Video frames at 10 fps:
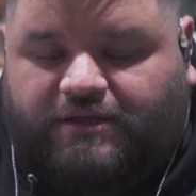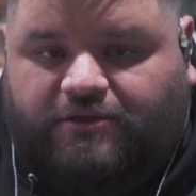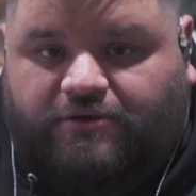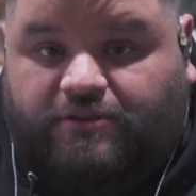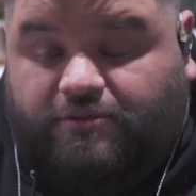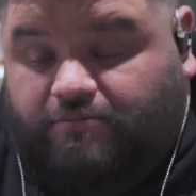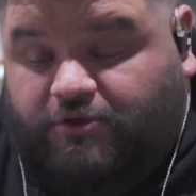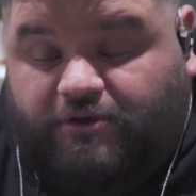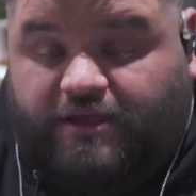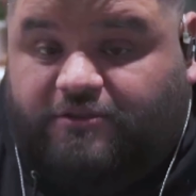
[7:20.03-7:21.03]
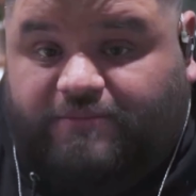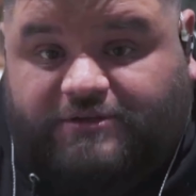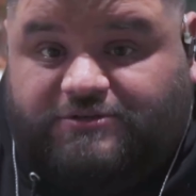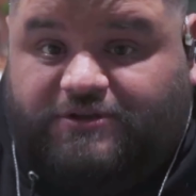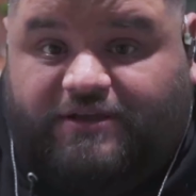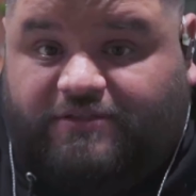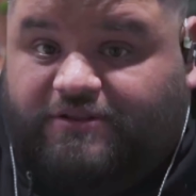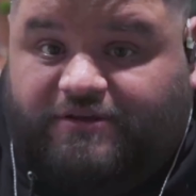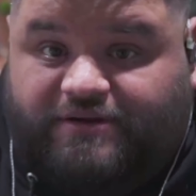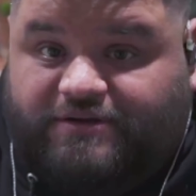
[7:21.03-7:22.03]
You have to make sure you have the
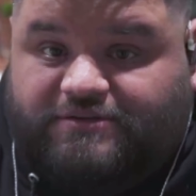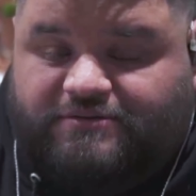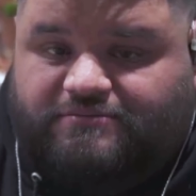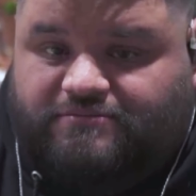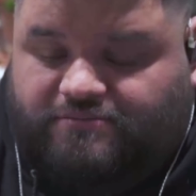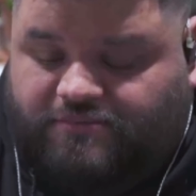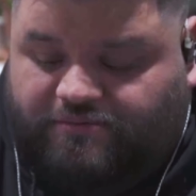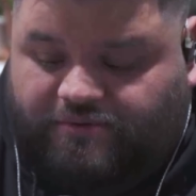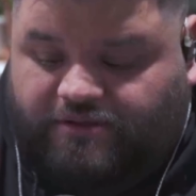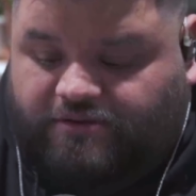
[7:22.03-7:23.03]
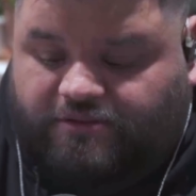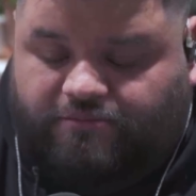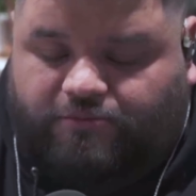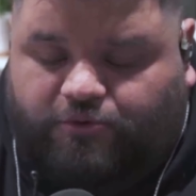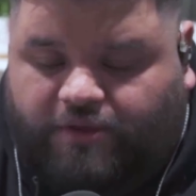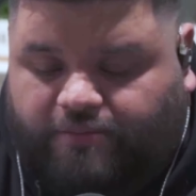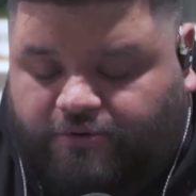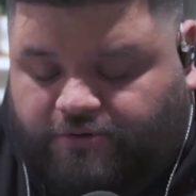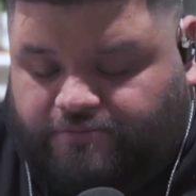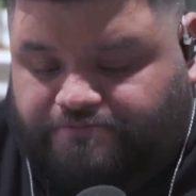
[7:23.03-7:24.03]
lyrics, and to be able
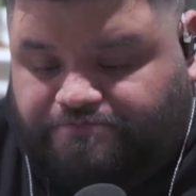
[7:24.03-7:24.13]
to,